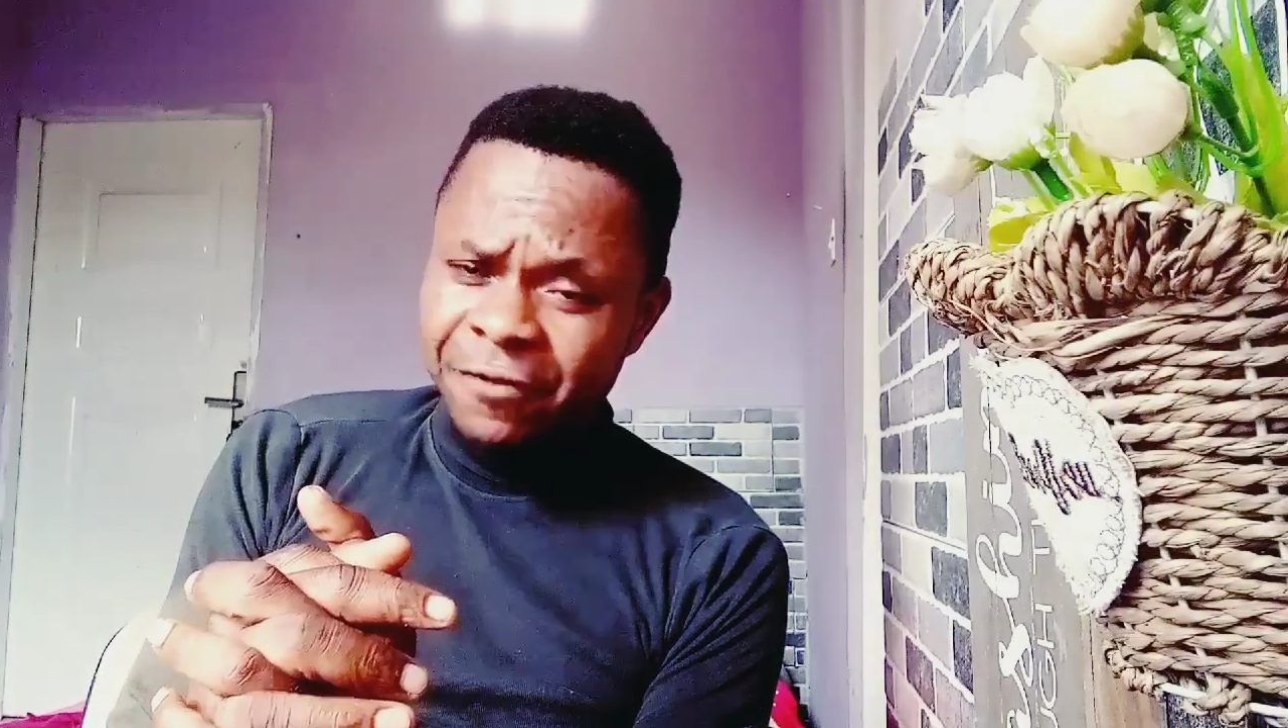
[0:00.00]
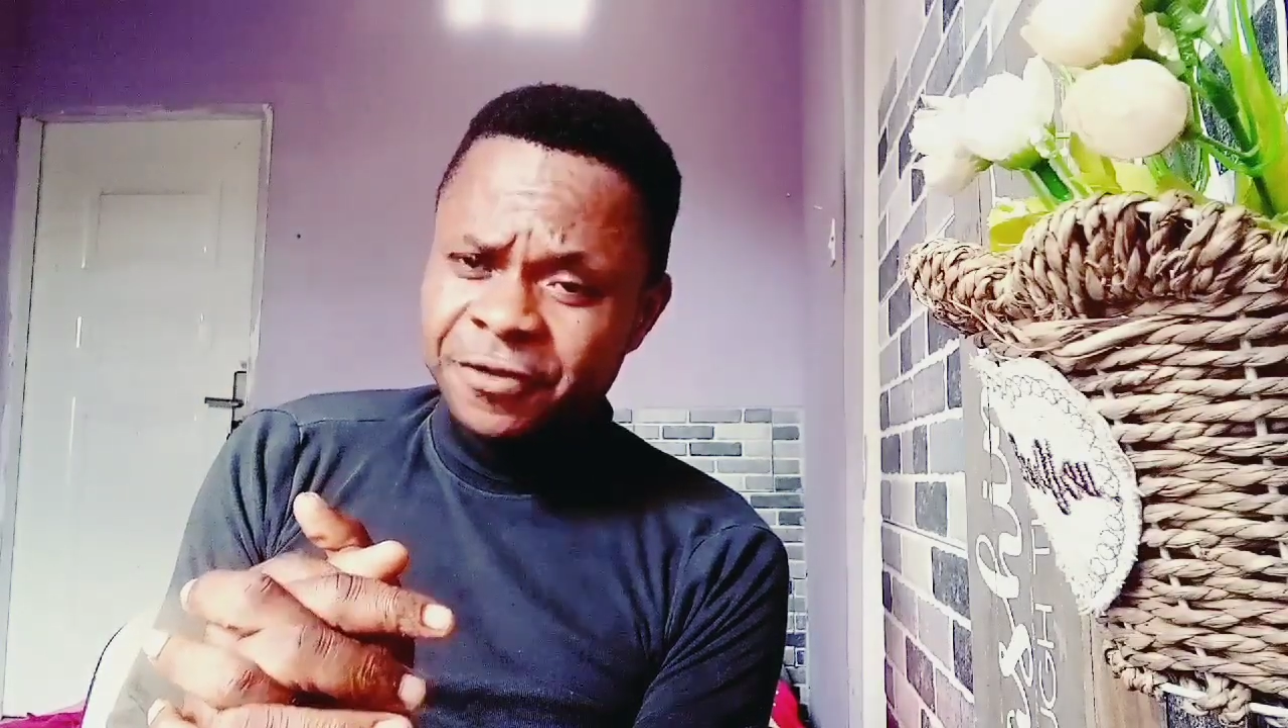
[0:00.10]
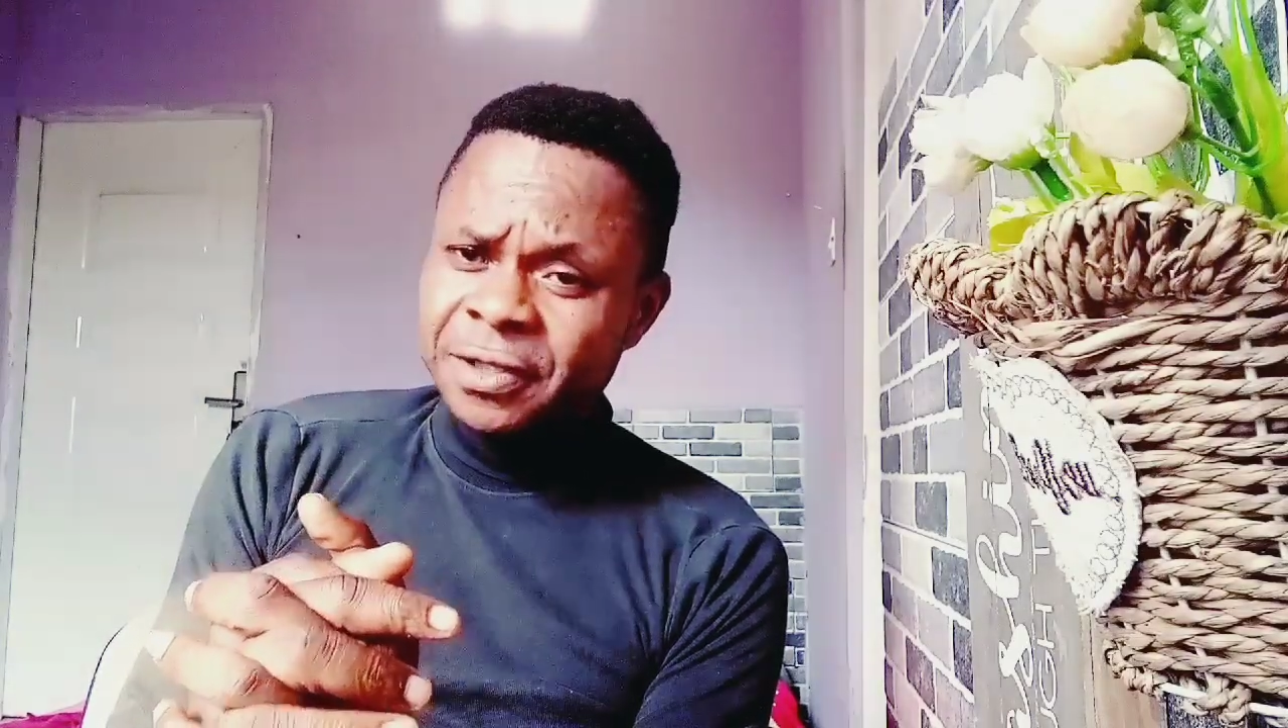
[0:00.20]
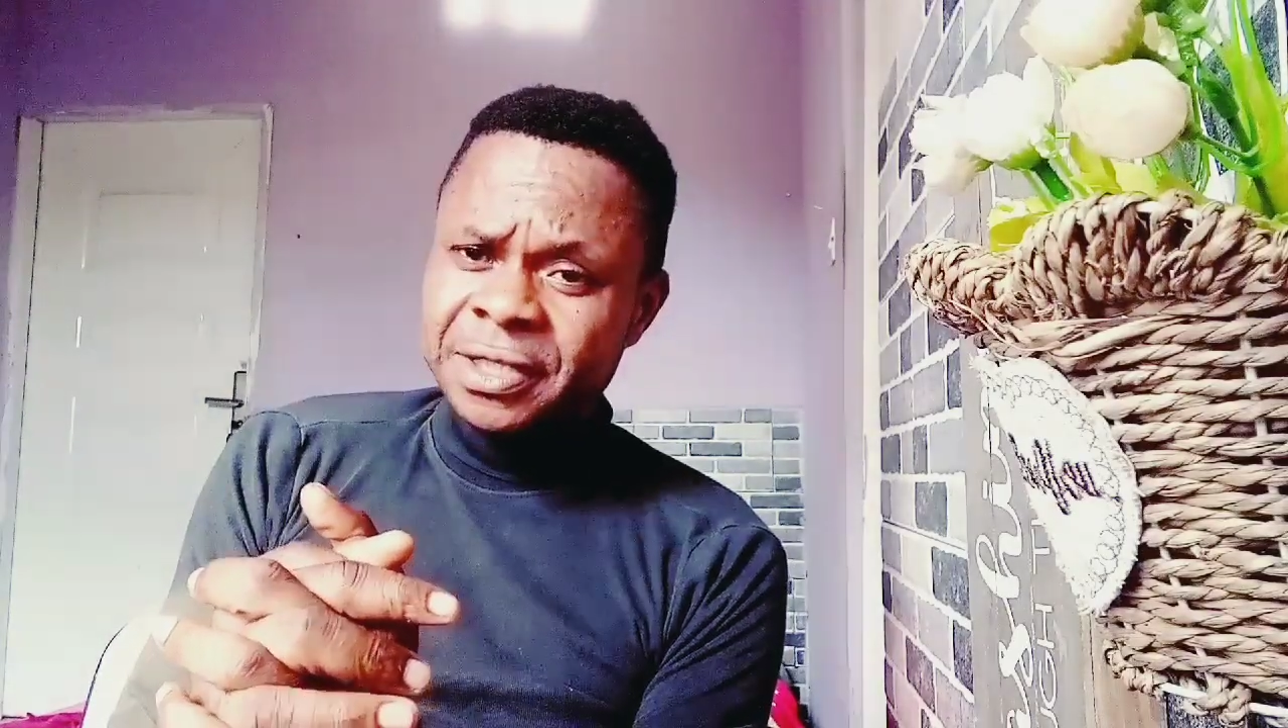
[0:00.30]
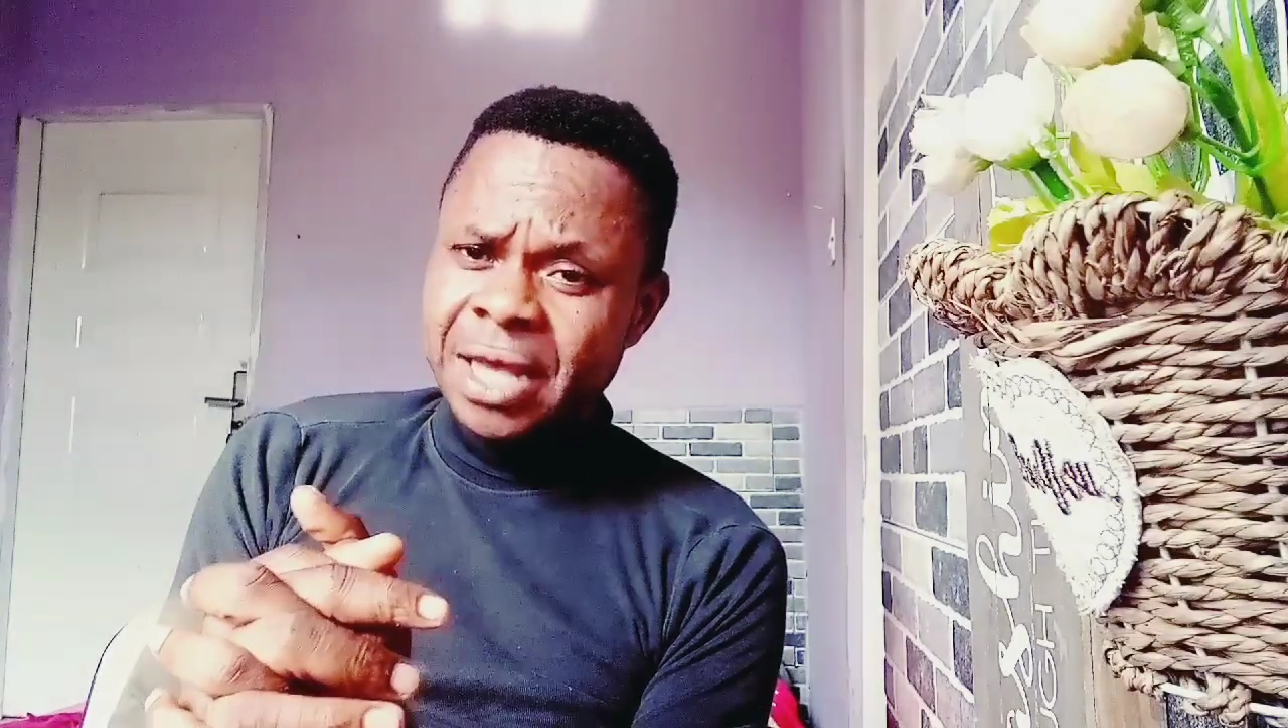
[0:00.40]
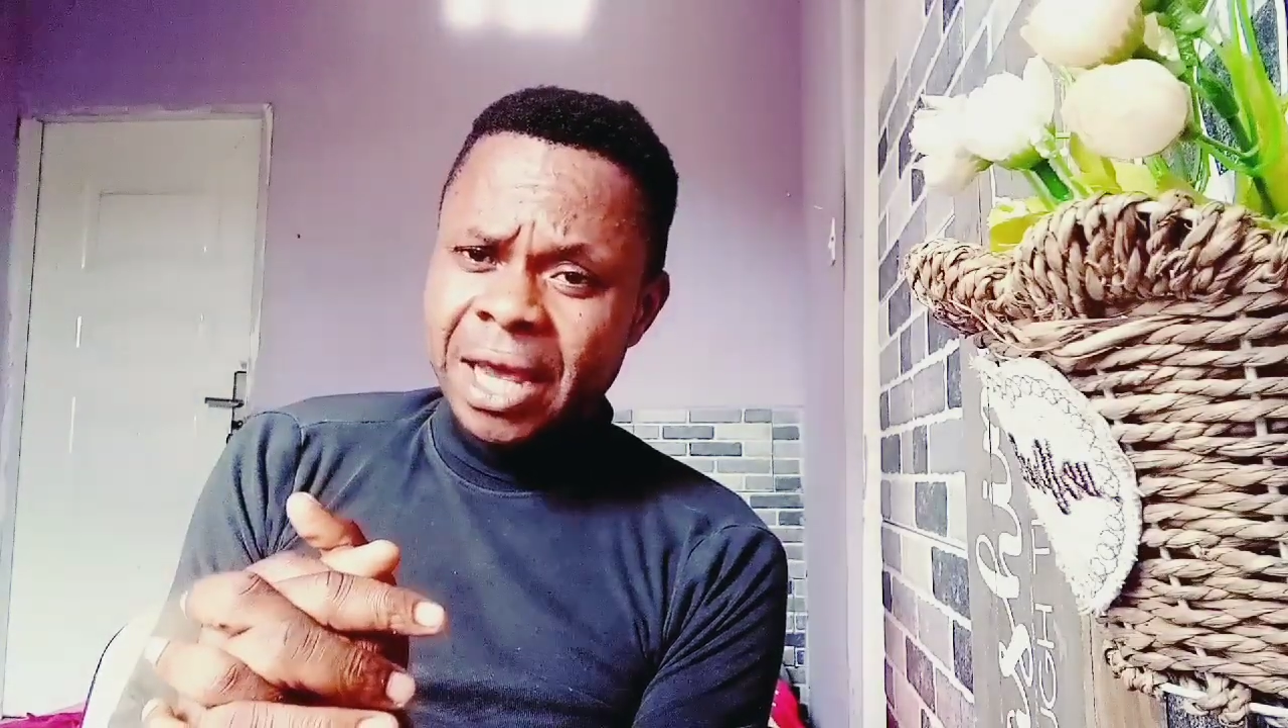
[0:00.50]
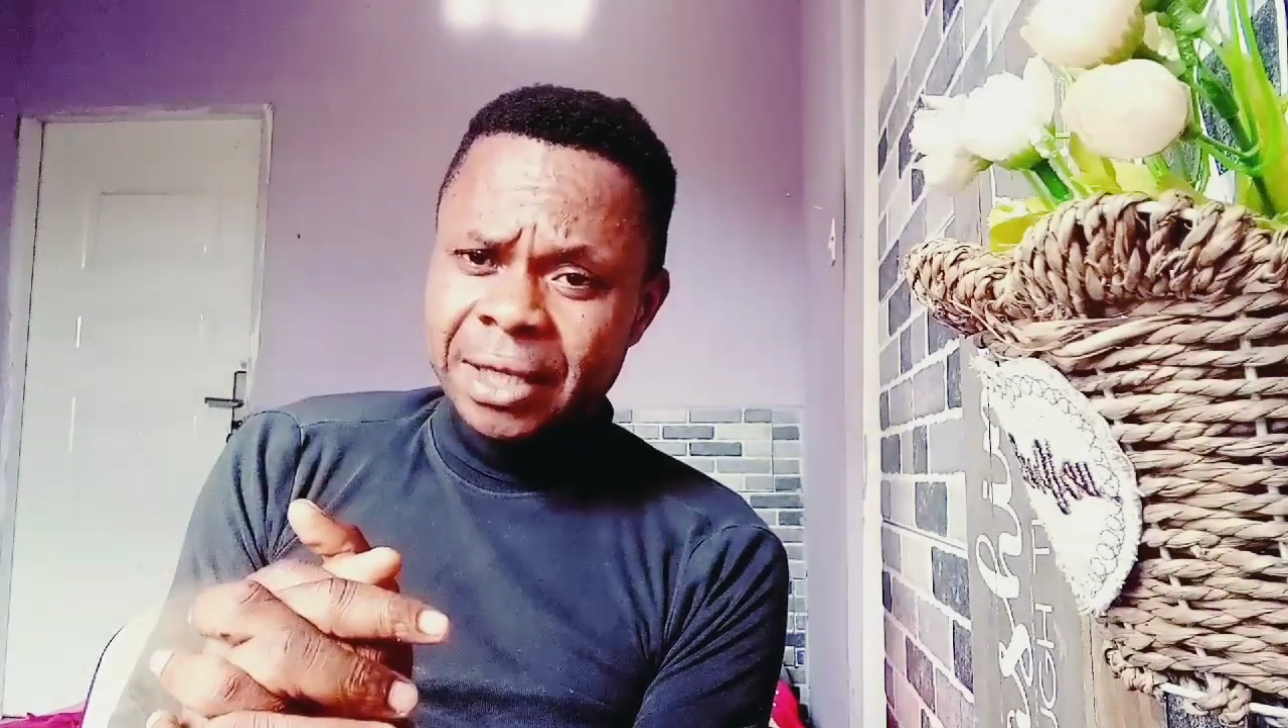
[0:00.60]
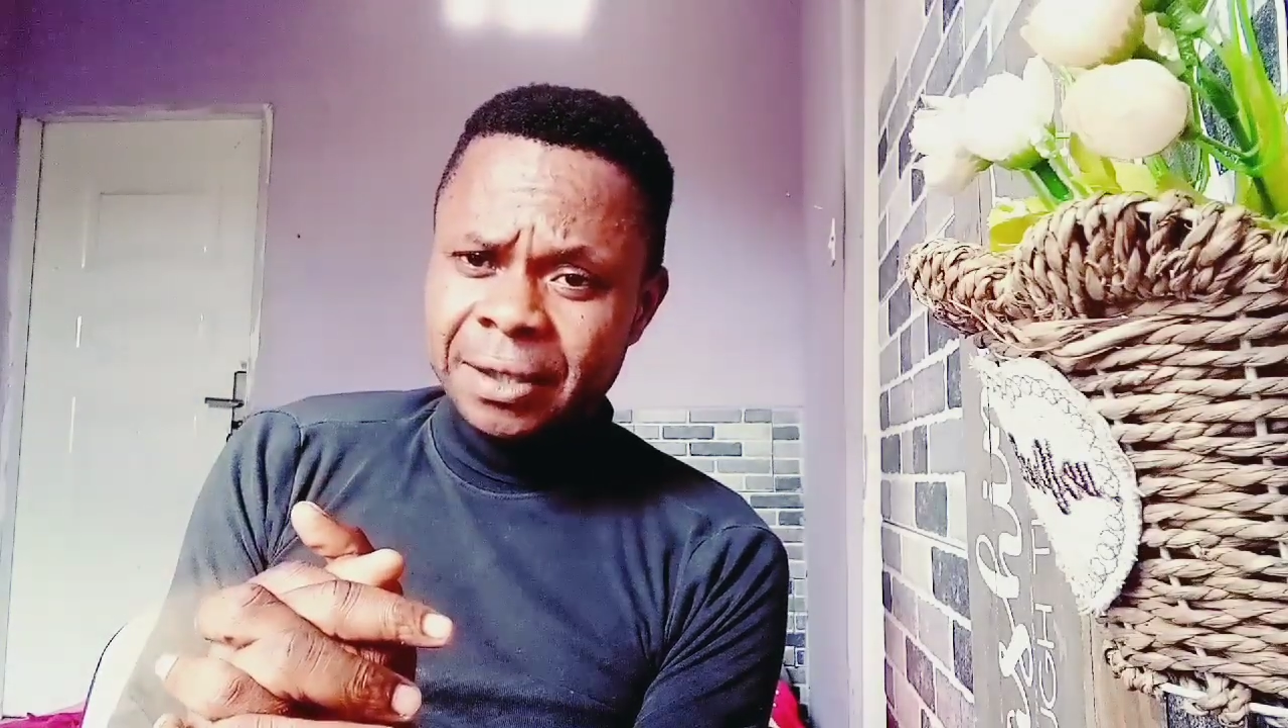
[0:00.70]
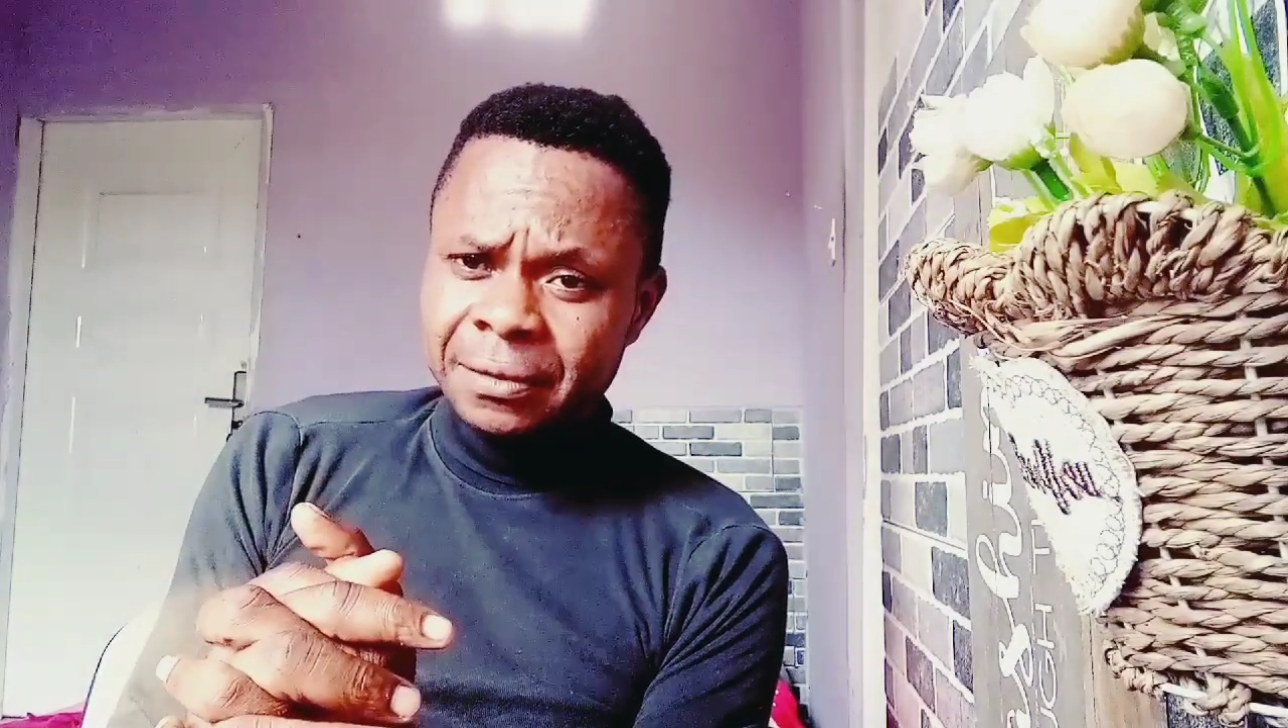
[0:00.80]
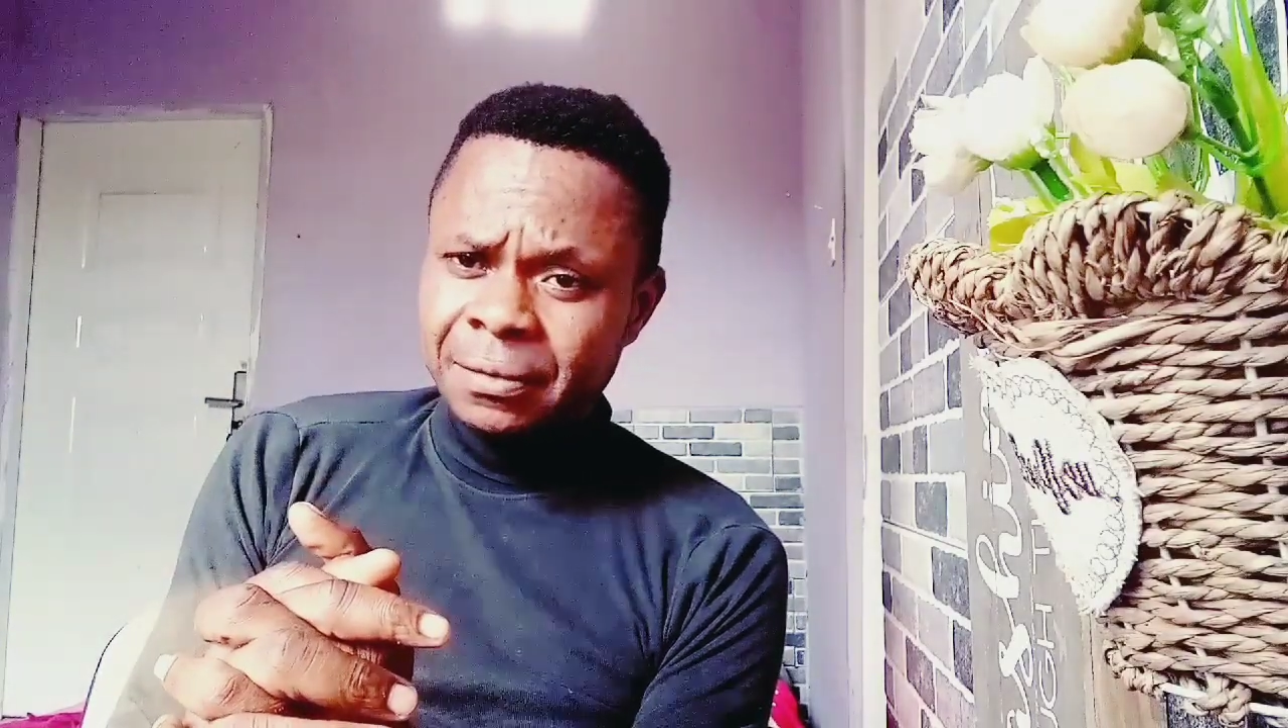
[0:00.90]
have to
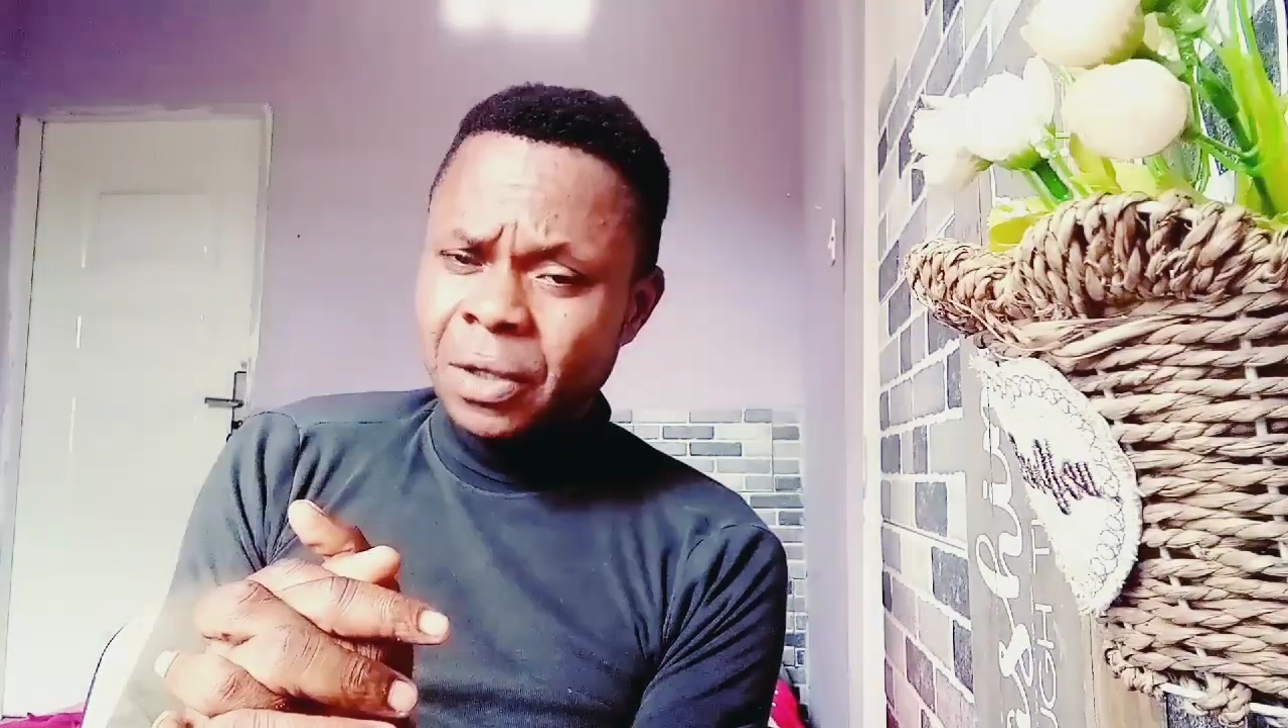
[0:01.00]
say,